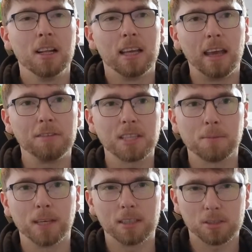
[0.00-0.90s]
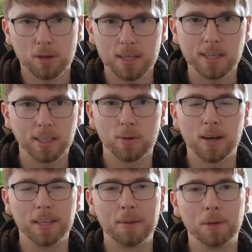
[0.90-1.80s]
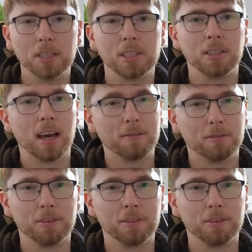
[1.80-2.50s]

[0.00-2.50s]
If something is stressing you out that much and you haven't